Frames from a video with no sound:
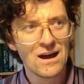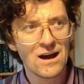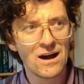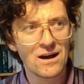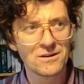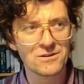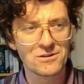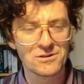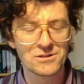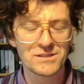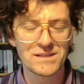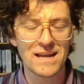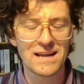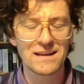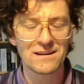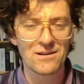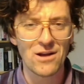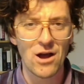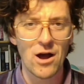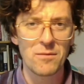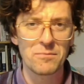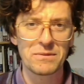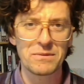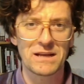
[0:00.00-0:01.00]
understand
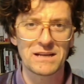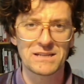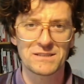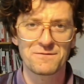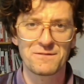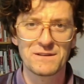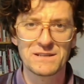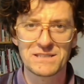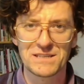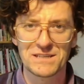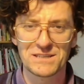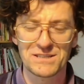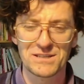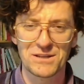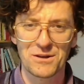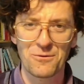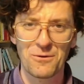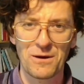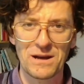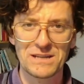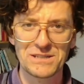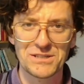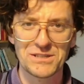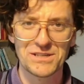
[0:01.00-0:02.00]
complex physics
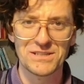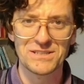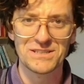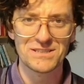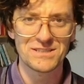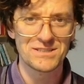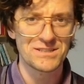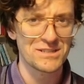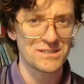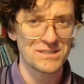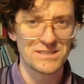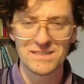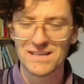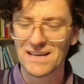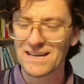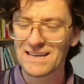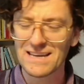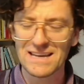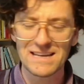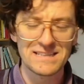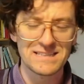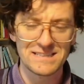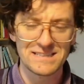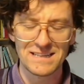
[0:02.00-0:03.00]
equations just like
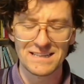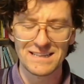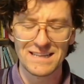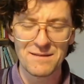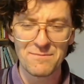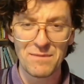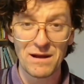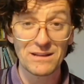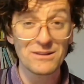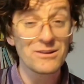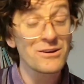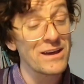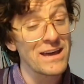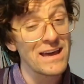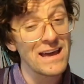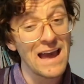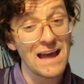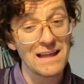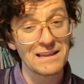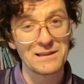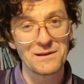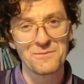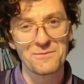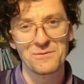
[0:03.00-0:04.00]
instantly by looking
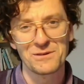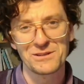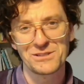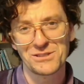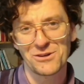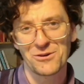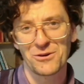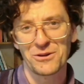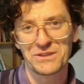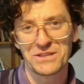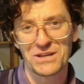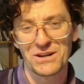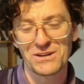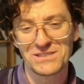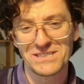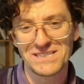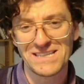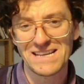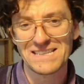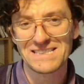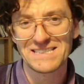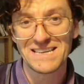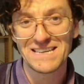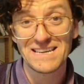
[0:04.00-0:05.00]
at them, which Coulthart
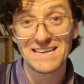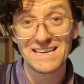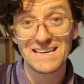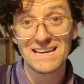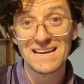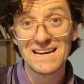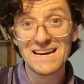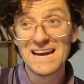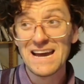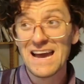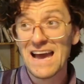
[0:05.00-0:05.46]
says he